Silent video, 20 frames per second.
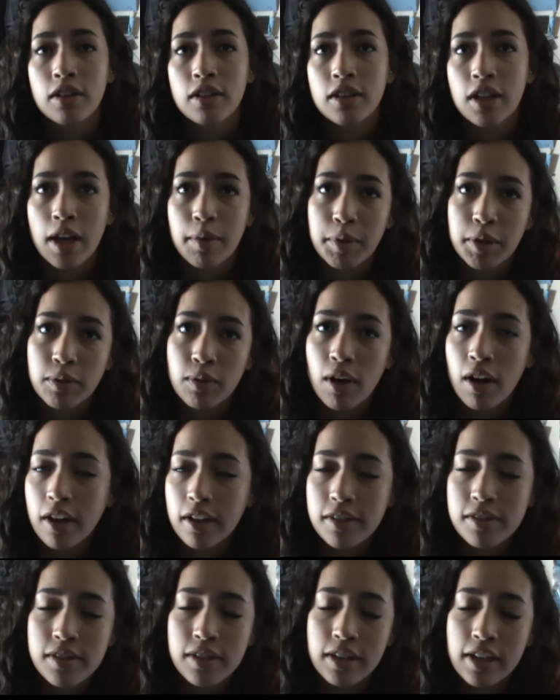climbing
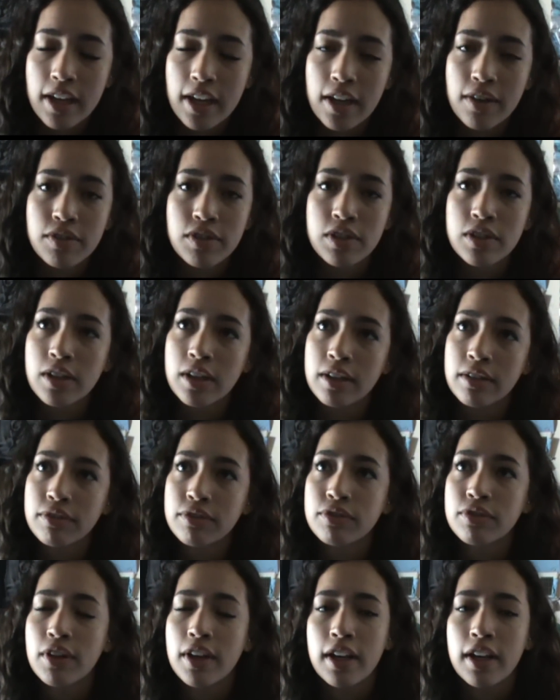rocks and caves and stuff,